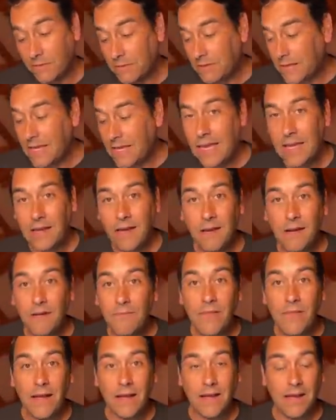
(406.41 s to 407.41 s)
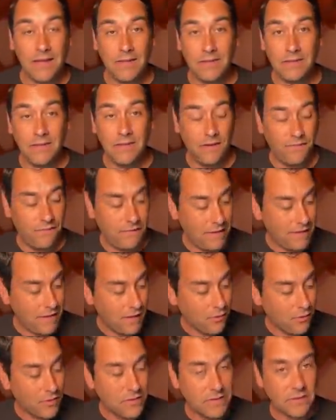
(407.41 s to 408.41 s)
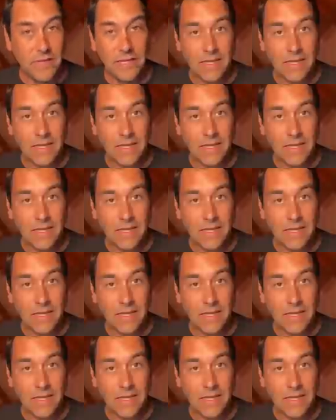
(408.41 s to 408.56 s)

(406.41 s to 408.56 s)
but they can't cover that kind of stuff. And the other reason they